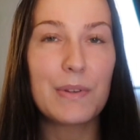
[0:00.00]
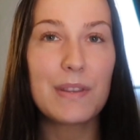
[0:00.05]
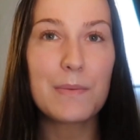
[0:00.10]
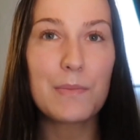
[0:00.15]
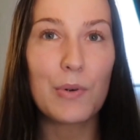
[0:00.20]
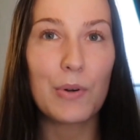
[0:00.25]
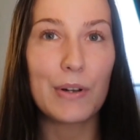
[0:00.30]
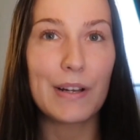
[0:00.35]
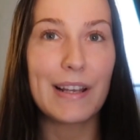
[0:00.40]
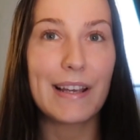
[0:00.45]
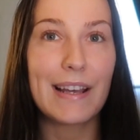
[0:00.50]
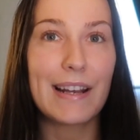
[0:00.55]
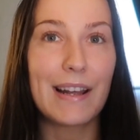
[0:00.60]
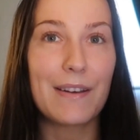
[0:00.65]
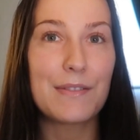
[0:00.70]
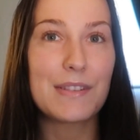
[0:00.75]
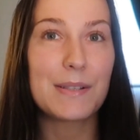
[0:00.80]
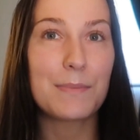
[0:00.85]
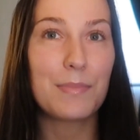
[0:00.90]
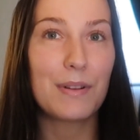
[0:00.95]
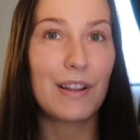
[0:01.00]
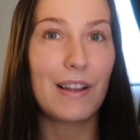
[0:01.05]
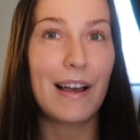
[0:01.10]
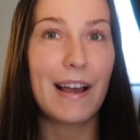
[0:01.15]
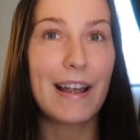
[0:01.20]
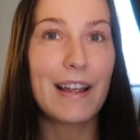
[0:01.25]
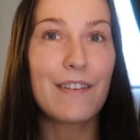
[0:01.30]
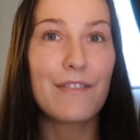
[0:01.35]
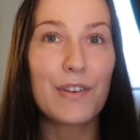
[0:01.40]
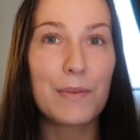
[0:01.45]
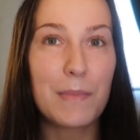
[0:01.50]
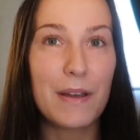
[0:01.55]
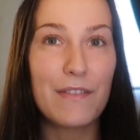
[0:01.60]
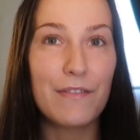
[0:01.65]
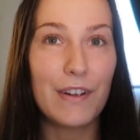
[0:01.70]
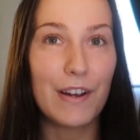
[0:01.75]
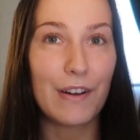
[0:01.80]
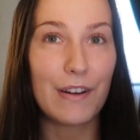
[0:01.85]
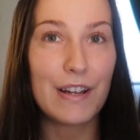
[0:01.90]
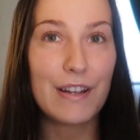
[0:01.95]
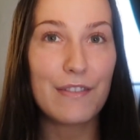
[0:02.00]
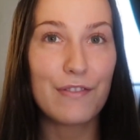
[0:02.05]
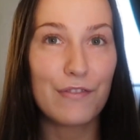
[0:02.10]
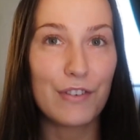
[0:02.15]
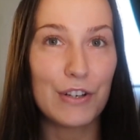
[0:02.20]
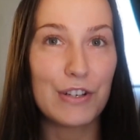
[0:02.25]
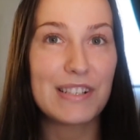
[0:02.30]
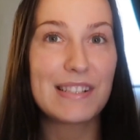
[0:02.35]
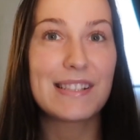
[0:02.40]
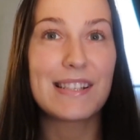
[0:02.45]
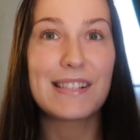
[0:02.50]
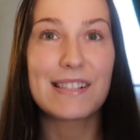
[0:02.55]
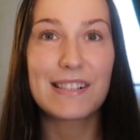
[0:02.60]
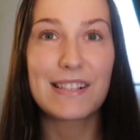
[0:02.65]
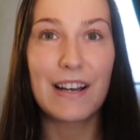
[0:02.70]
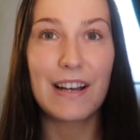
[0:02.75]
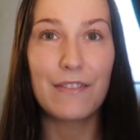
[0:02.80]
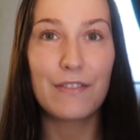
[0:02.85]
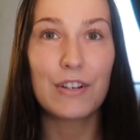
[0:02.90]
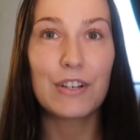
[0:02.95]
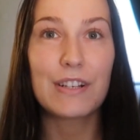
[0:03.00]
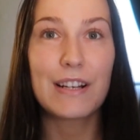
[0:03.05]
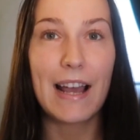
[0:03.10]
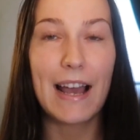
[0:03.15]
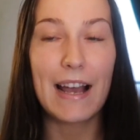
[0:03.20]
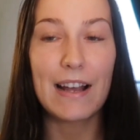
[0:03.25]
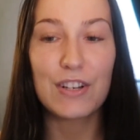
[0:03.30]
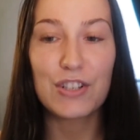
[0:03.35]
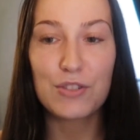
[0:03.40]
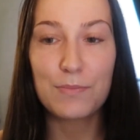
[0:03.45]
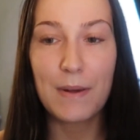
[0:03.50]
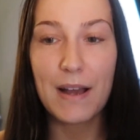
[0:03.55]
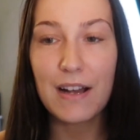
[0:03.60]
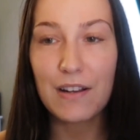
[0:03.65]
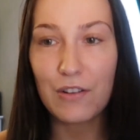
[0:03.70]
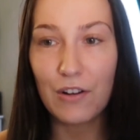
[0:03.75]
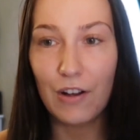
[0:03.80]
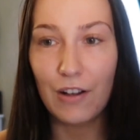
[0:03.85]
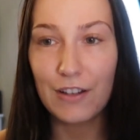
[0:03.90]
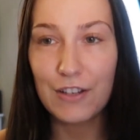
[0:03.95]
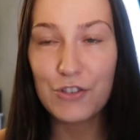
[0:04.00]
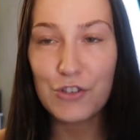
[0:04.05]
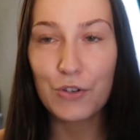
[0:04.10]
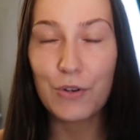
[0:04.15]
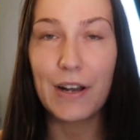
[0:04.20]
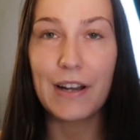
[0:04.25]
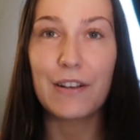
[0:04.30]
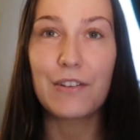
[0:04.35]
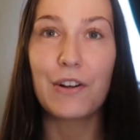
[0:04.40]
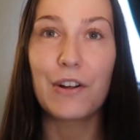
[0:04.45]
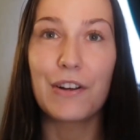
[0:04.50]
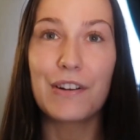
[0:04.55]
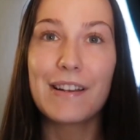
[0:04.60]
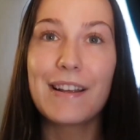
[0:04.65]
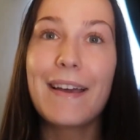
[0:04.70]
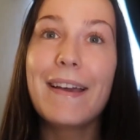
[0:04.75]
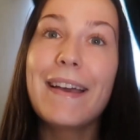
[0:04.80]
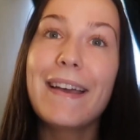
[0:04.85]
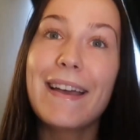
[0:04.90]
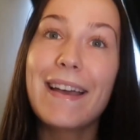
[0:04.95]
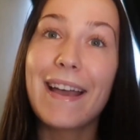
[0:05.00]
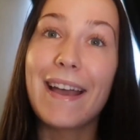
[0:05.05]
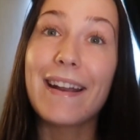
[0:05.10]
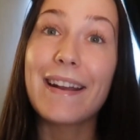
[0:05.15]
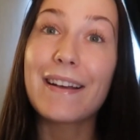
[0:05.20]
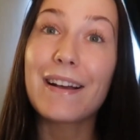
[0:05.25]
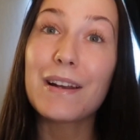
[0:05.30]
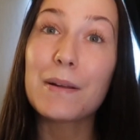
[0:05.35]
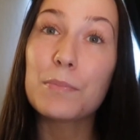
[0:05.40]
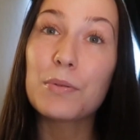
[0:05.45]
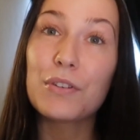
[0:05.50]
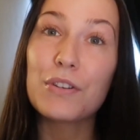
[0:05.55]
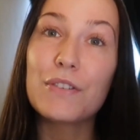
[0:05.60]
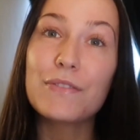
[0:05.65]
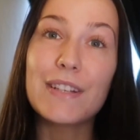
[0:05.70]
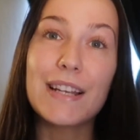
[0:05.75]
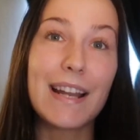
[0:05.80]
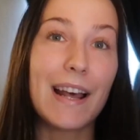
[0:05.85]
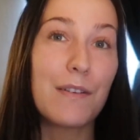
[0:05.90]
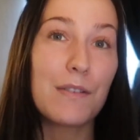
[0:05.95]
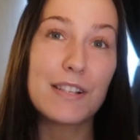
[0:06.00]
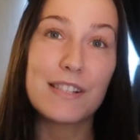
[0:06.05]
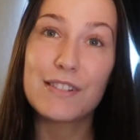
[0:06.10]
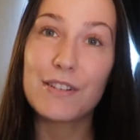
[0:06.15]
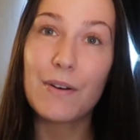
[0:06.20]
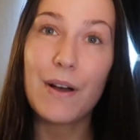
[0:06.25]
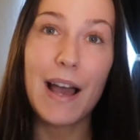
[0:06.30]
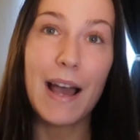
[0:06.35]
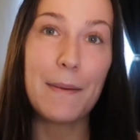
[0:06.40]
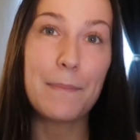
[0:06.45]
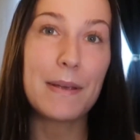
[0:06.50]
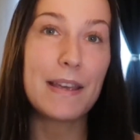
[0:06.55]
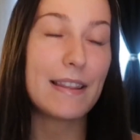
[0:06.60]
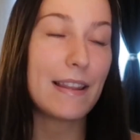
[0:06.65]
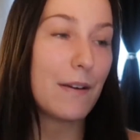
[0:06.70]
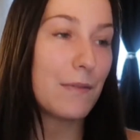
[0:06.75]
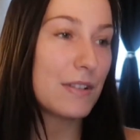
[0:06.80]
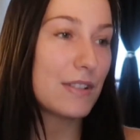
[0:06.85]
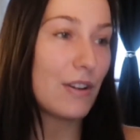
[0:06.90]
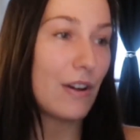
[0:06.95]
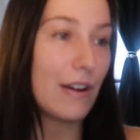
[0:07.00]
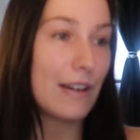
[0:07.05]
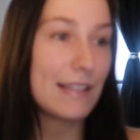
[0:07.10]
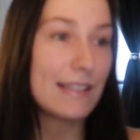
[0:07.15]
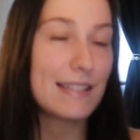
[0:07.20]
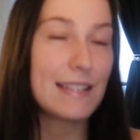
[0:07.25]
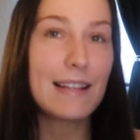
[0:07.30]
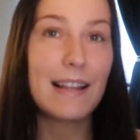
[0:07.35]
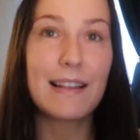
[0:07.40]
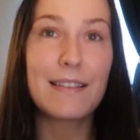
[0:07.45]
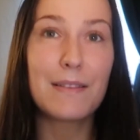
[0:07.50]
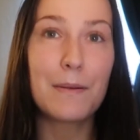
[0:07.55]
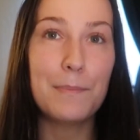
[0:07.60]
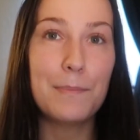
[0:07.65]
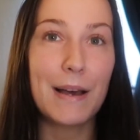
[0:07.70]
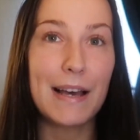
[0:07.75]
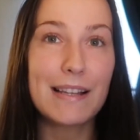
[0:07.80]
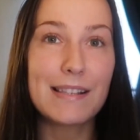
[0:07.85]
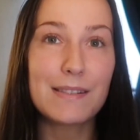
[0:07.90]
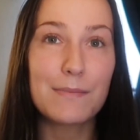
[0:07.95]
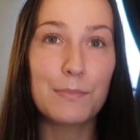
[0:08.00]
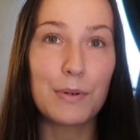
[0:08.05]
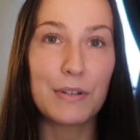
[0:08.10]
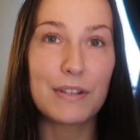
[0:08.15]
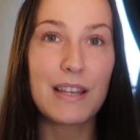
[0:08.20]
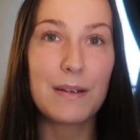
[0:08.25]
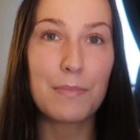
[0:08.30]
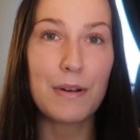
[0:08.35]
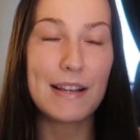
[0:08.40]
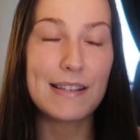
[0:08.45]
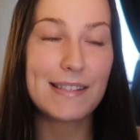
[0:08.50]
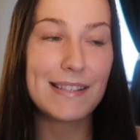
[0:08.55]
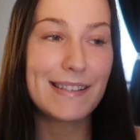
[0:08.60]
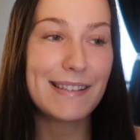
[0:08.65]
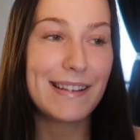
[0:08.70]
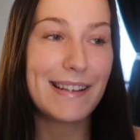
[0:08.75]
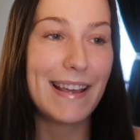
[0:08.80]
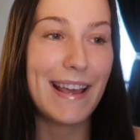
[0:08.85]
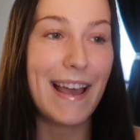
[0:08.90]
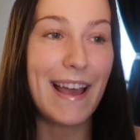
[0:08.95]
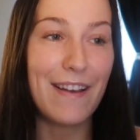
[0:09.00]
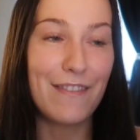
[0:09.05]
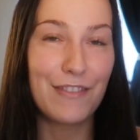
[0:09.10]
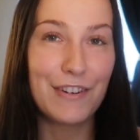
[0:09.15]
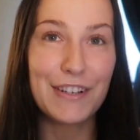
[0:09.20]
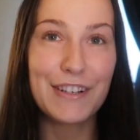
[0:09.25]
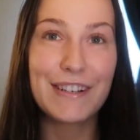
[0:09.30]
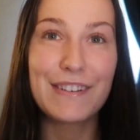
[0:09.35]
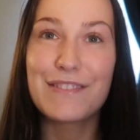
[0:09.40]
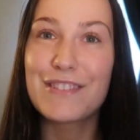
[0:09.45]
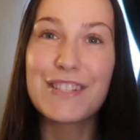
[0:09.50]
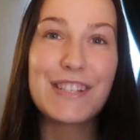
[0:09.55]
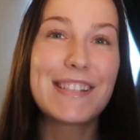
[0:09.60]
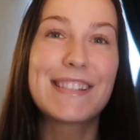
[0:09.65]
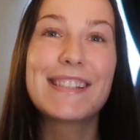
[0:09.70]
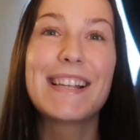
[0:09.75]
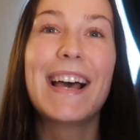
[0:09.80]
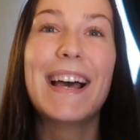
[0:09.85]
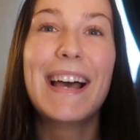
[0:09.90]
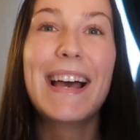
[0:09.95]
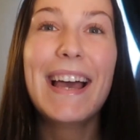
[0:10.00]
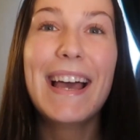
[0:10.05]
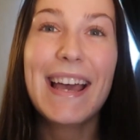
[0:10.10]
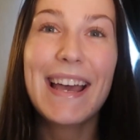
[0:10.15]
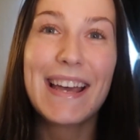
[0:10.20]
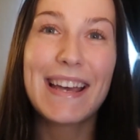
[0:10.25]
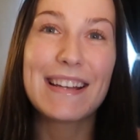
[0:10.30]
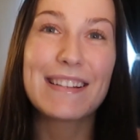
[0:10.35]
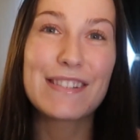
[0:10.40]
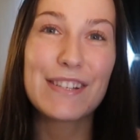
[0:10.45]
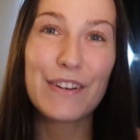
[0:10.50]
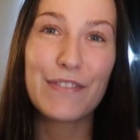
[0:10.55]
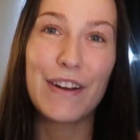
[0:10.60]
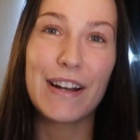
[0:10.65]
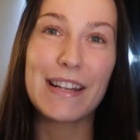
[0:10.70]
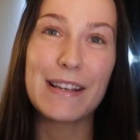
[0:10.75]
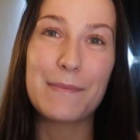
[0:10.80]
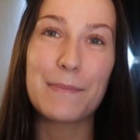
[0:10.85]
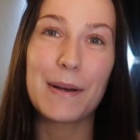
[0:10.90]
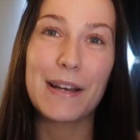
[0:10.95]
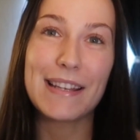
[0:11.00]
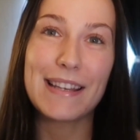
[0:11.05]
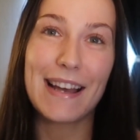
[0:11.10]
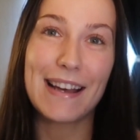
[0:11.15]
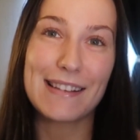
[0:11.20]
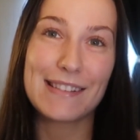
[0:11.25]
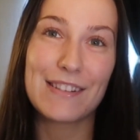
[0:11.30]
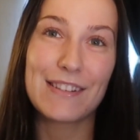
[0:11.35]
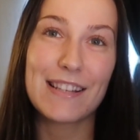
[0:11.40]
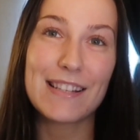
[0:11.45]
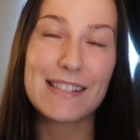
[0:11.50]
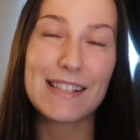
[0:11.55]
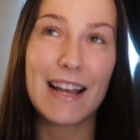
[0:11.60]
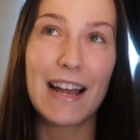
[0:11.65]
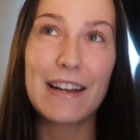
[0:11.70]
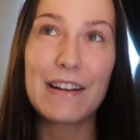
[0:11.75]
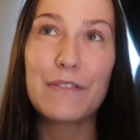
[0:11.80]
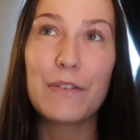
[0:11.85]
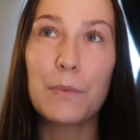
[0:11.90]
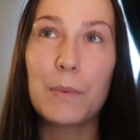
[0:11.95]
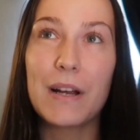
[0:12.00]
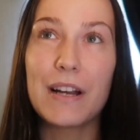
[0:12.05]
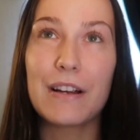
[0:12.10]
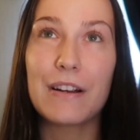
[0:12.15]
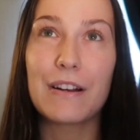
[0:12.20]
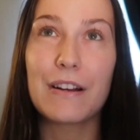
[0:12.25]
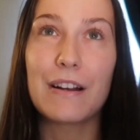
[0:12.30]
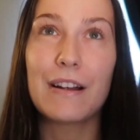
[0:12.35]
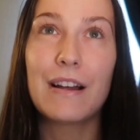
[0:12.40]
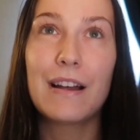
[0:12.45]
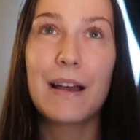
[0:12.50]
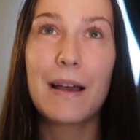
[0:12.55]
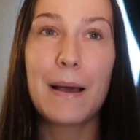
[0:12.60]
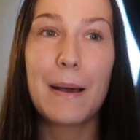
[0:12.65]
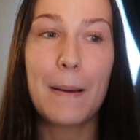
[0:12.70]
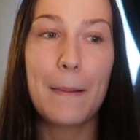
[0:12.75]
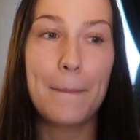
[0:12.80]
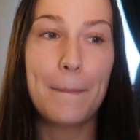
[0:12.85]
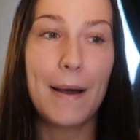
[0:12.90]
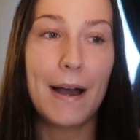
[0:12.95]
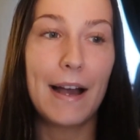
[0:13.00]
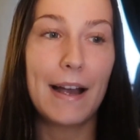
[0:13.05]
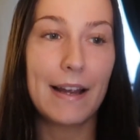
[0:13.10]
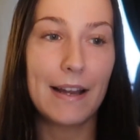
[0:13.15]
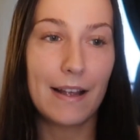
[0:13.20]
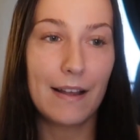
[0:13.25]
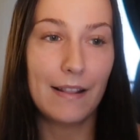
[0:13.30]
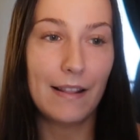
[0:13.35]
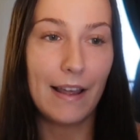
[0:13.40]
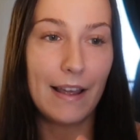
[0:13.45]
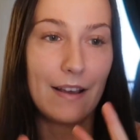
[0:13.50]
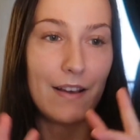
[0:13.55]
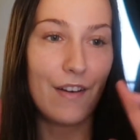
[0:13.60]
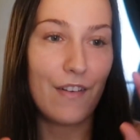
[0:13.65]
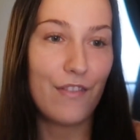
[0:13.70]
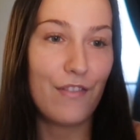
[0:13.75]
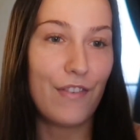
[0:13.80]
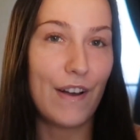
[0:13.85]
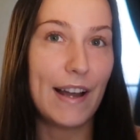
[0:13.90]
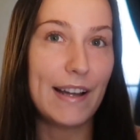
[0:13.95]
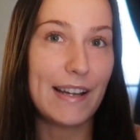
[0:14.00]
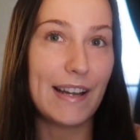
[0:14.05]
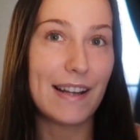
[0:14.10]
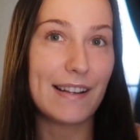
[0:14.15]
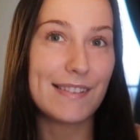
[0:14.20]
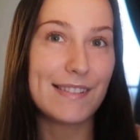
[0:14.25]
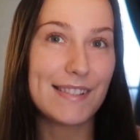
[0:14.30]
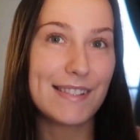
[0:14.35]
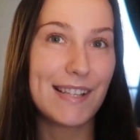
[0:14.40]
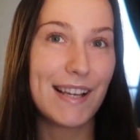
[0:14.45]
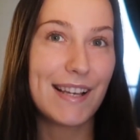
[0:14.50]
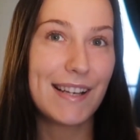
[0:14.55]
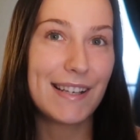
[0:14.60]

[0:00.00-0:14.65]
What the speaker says: in the morning and I was applying for my very first Discover cashback college credit card and I got approved and I was so happy, and that was honestly like the best birthday present ever. It was just it's so funny. But yeah, so that's kind of where my like finance